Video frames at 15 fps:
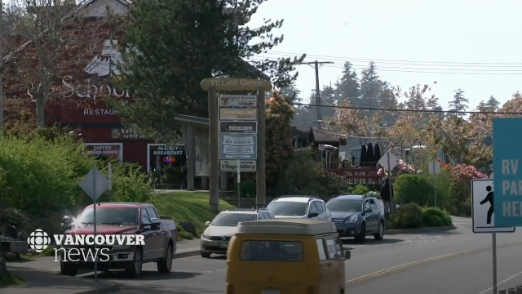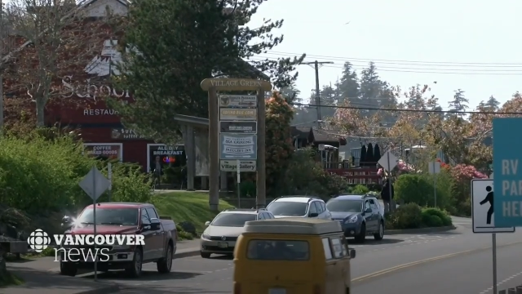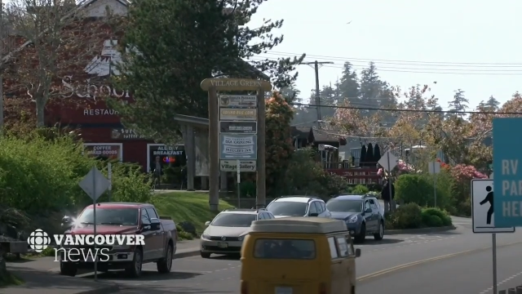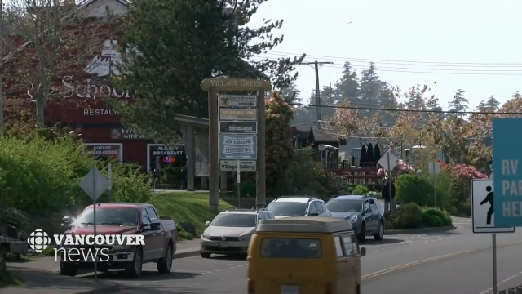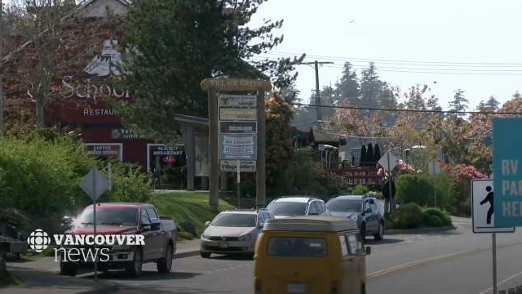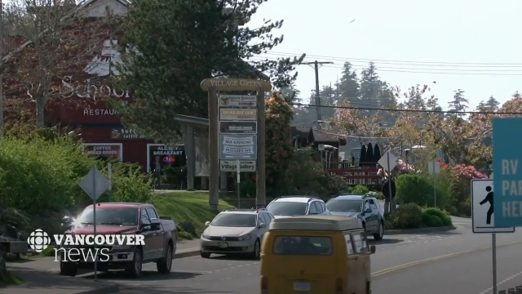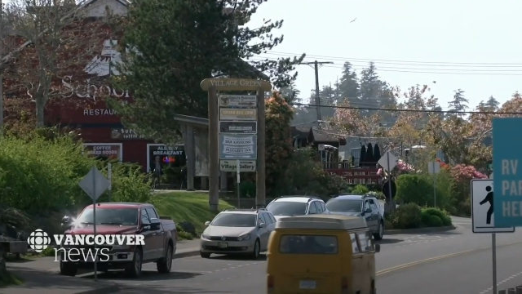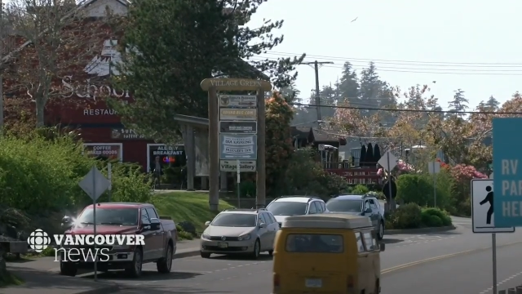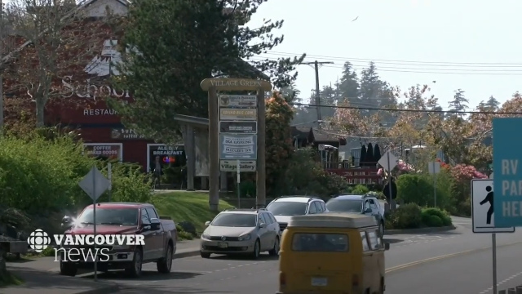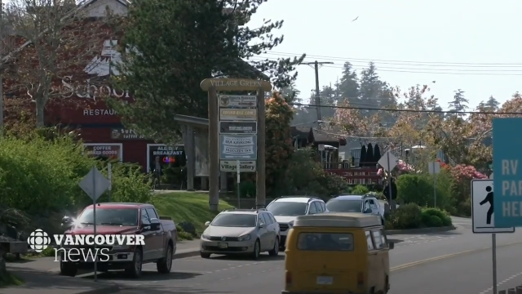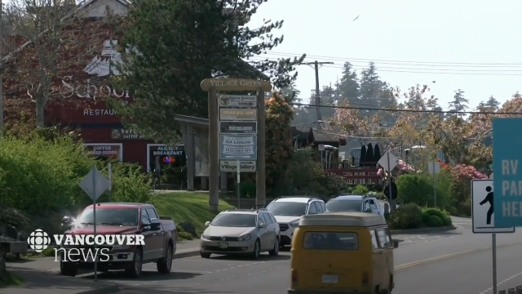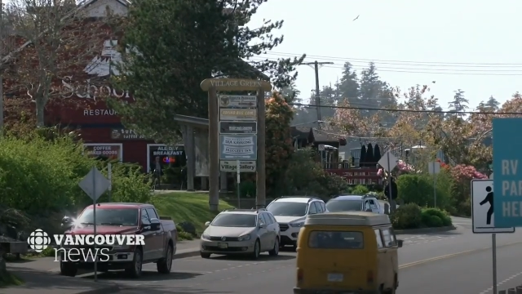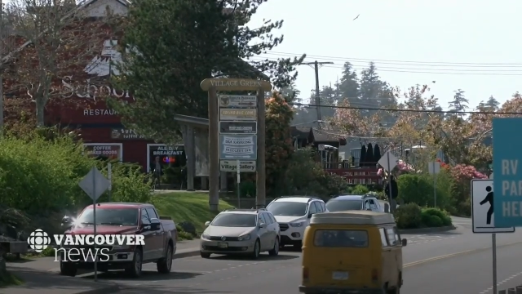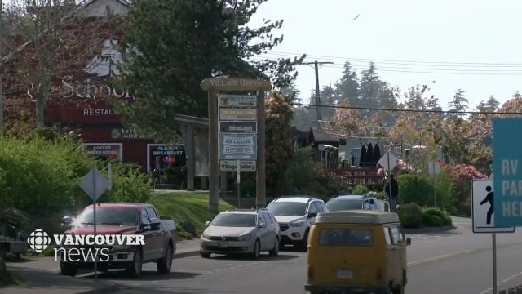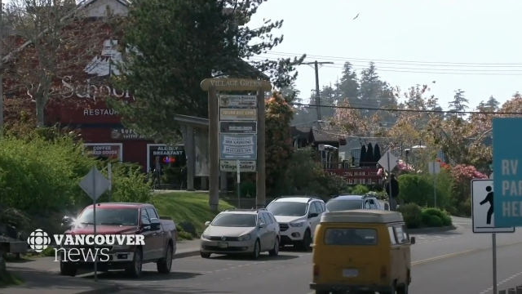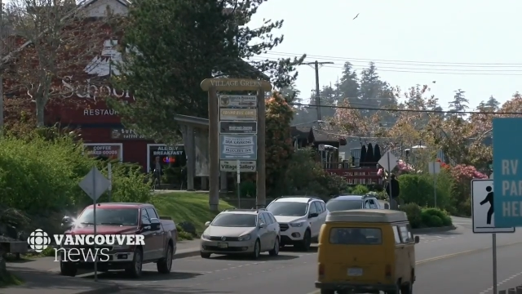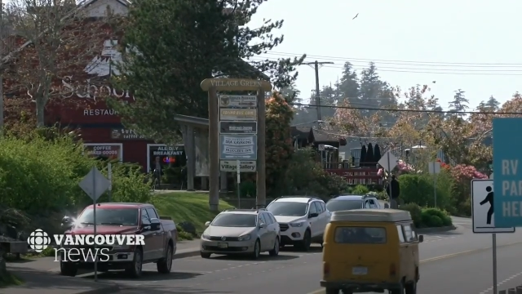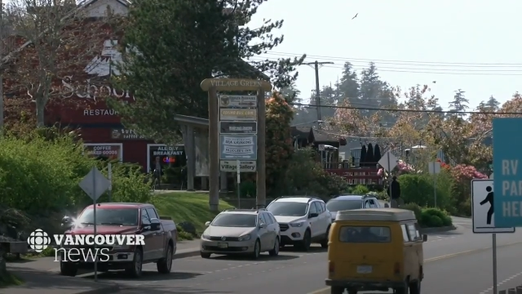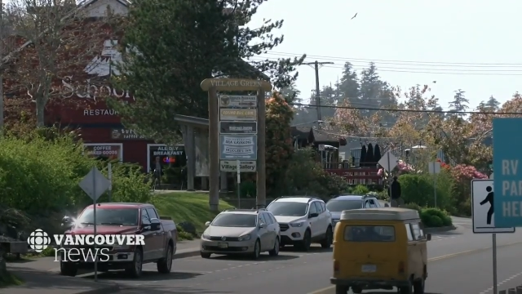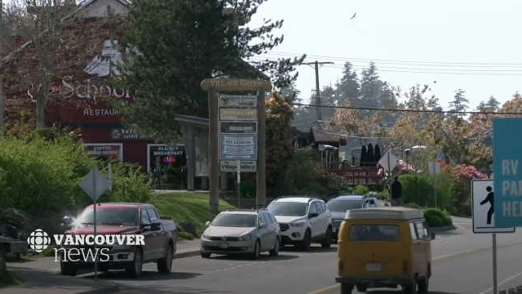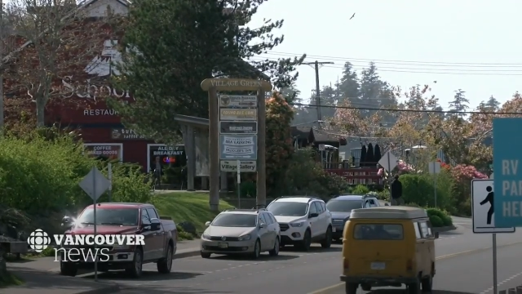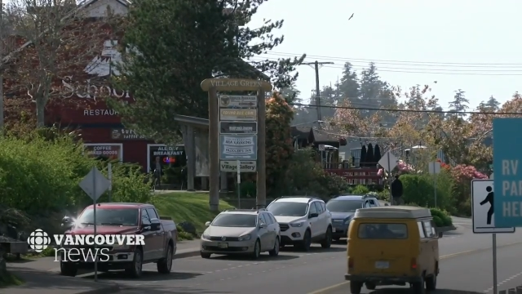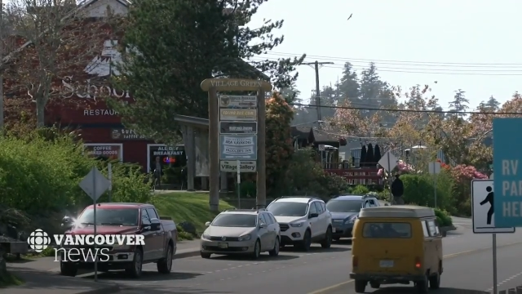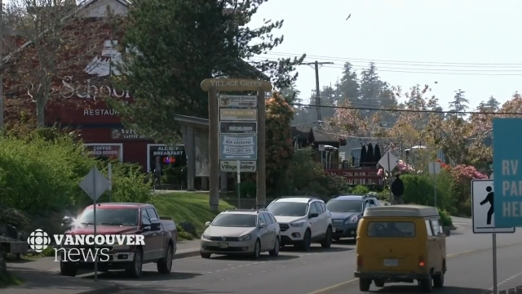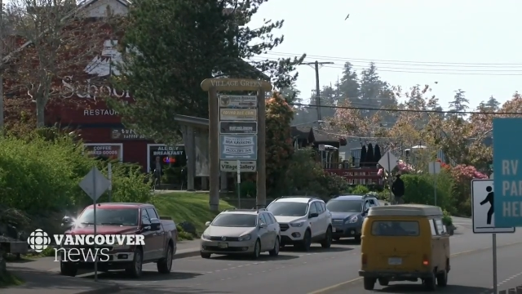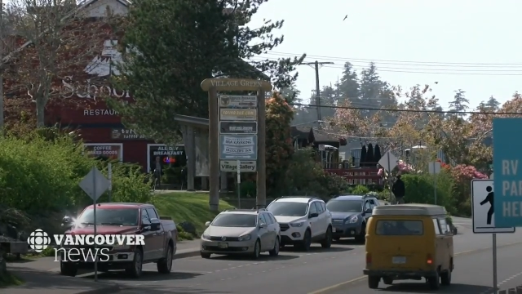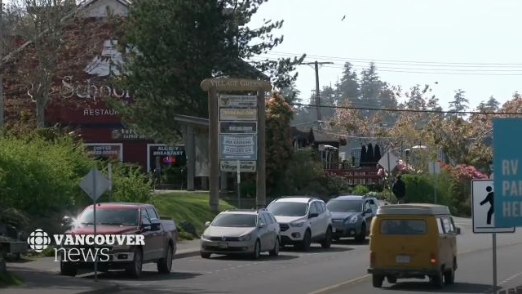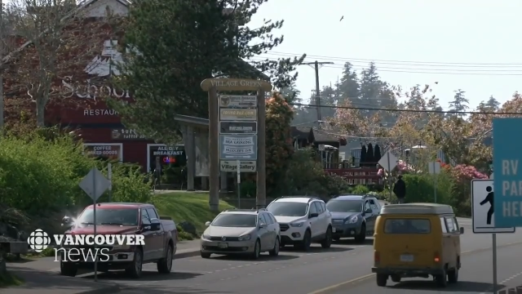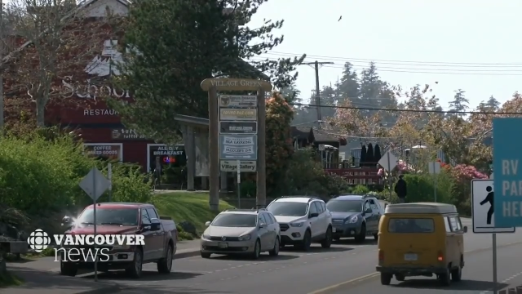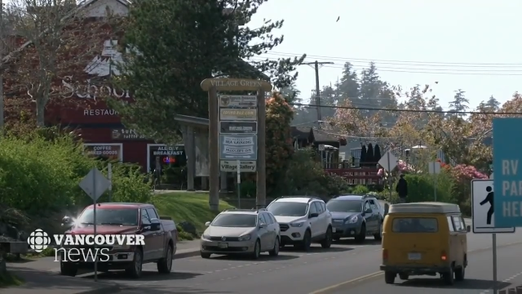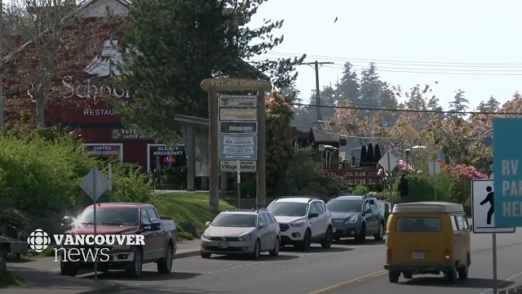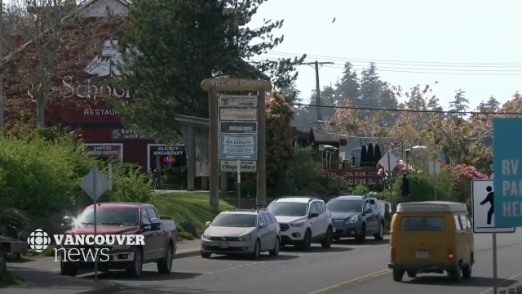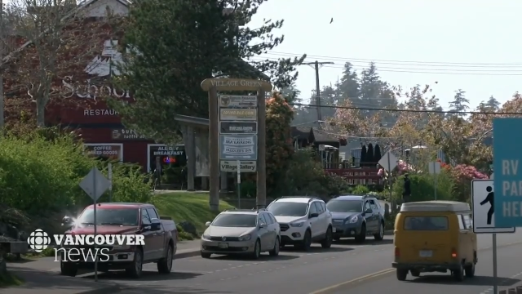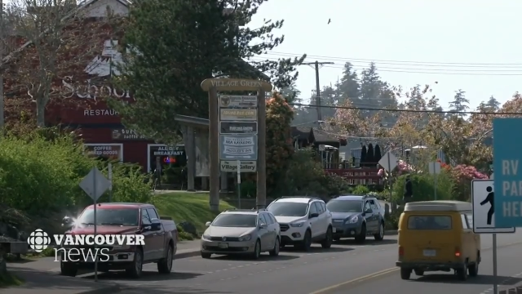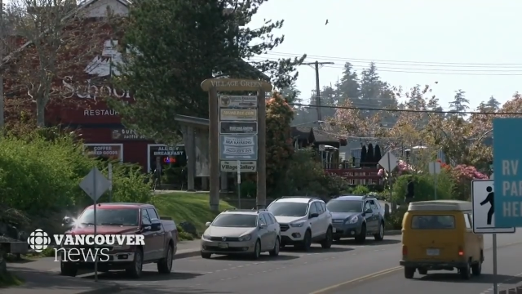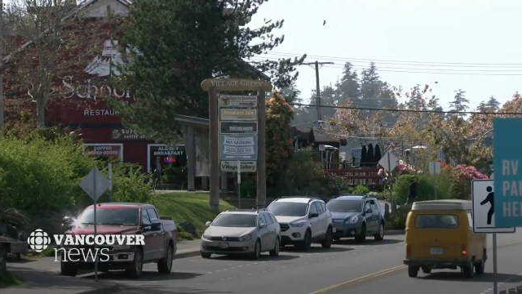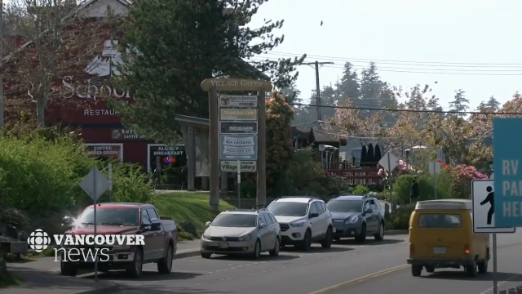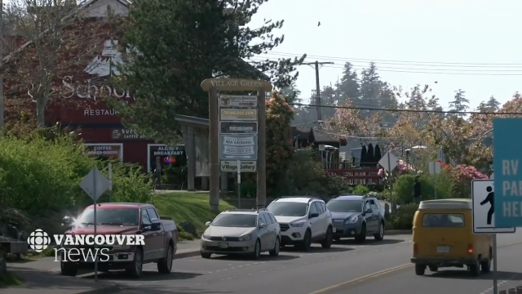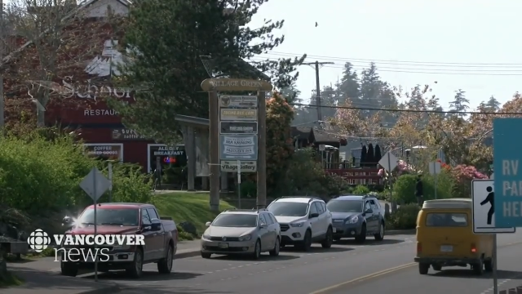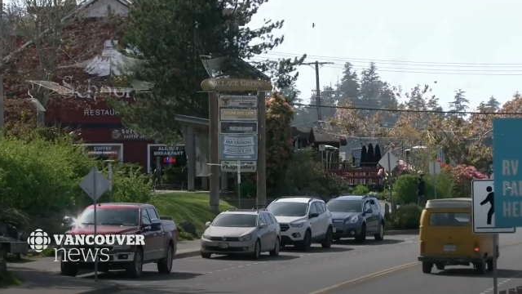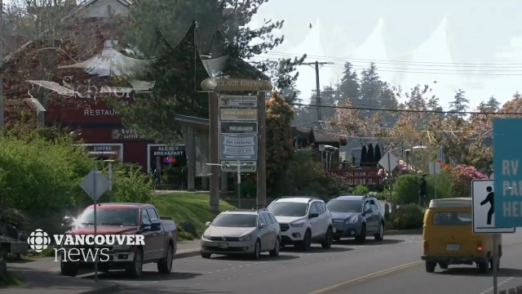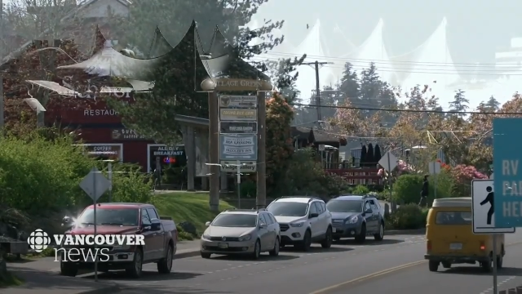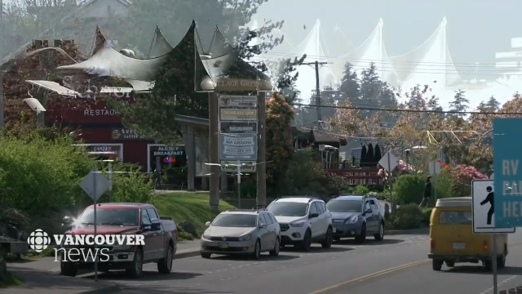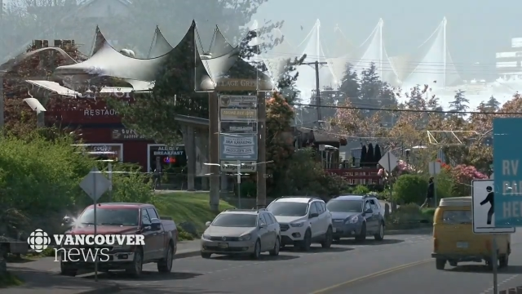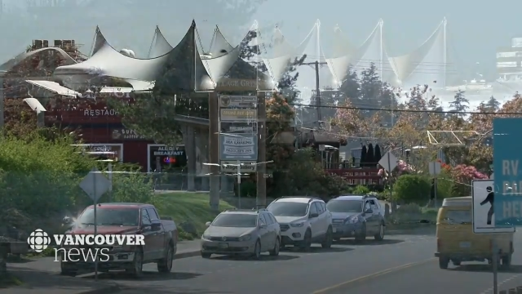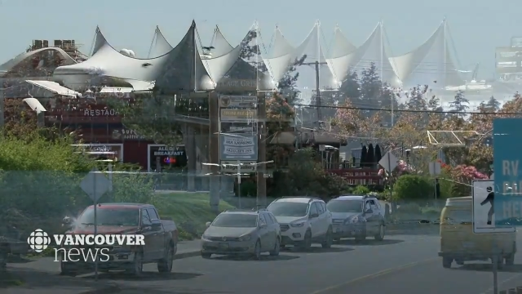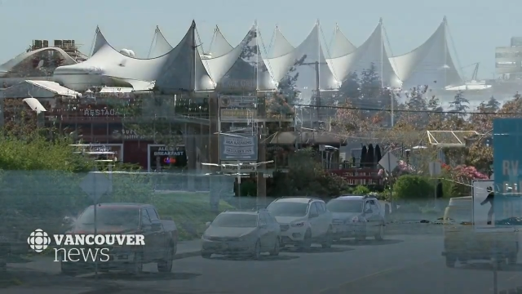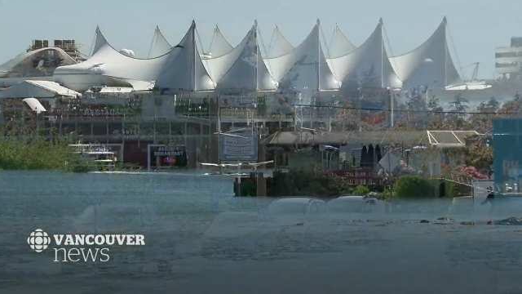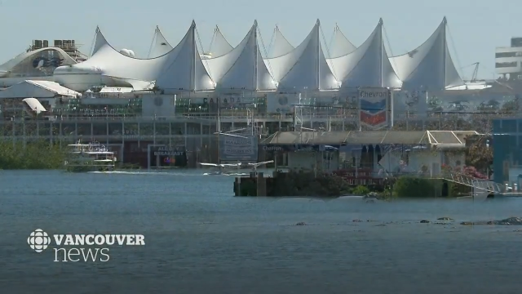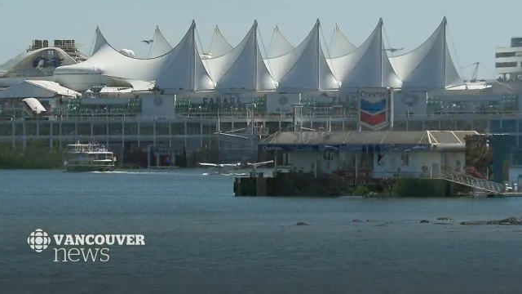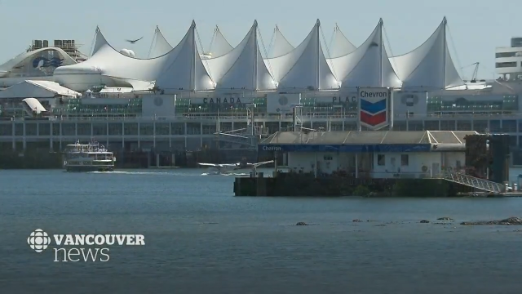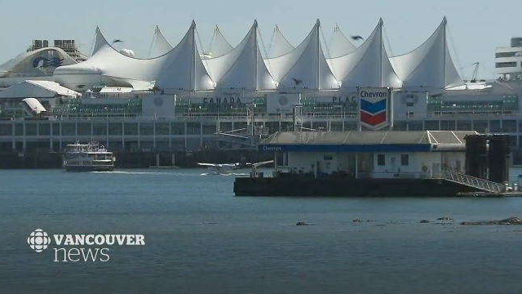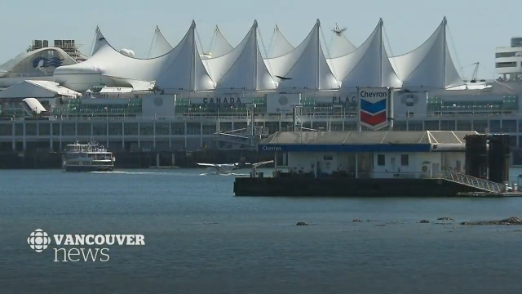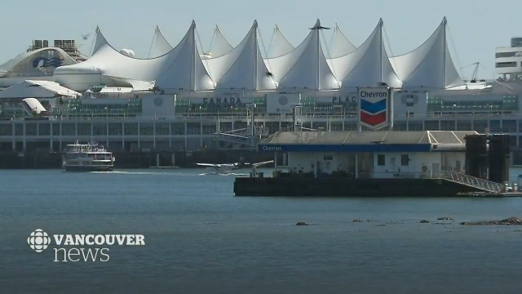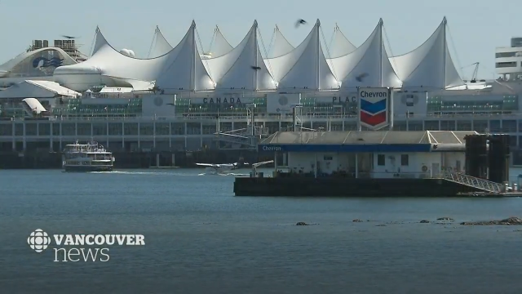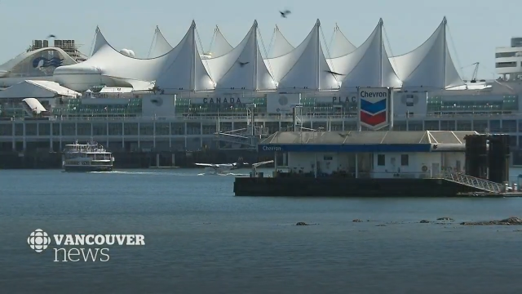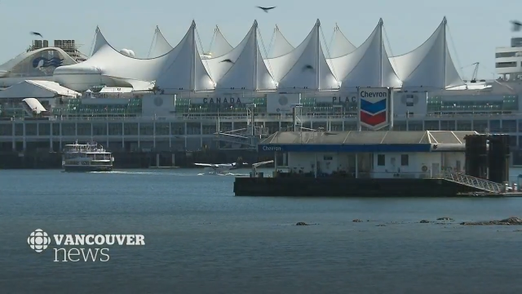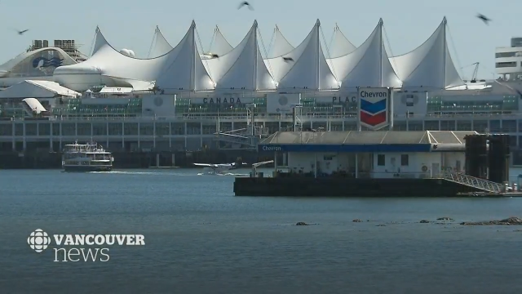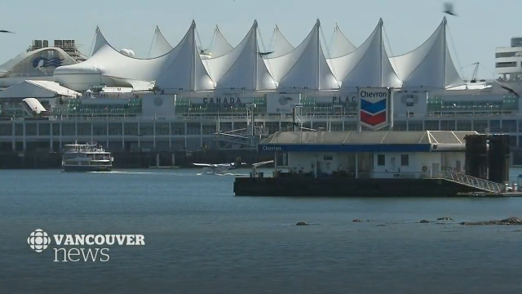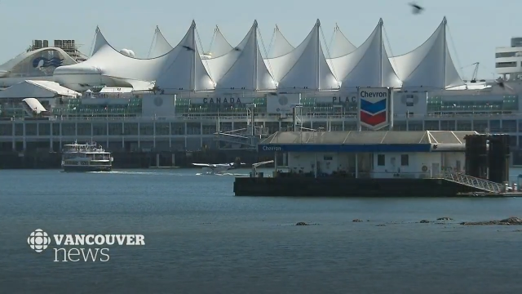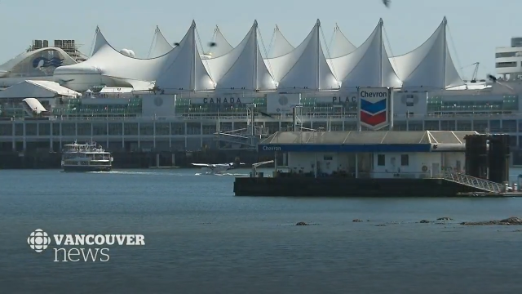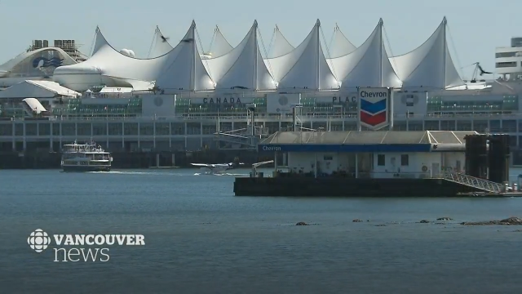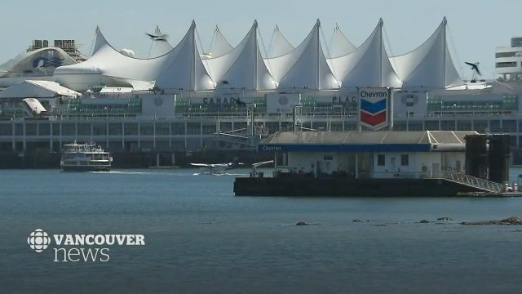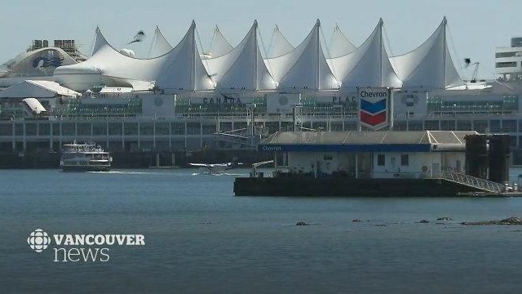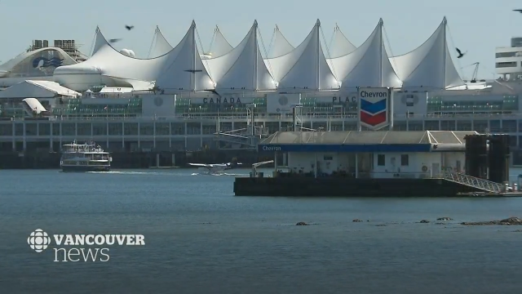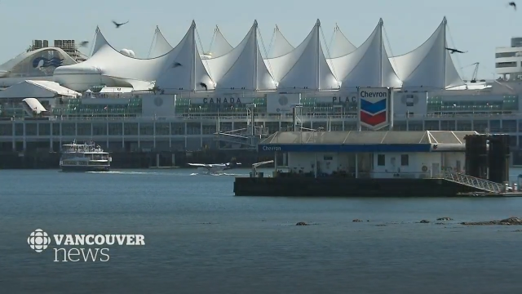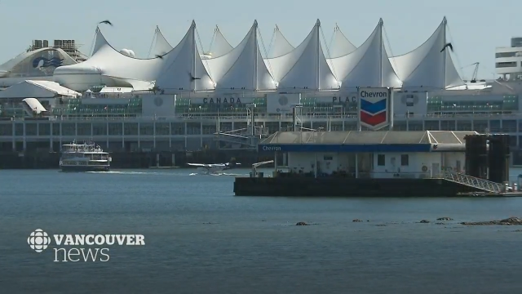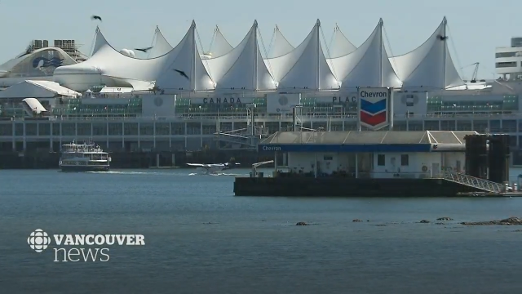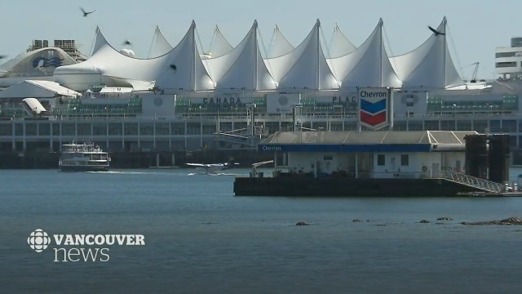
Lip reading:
[unreadable: no face in view]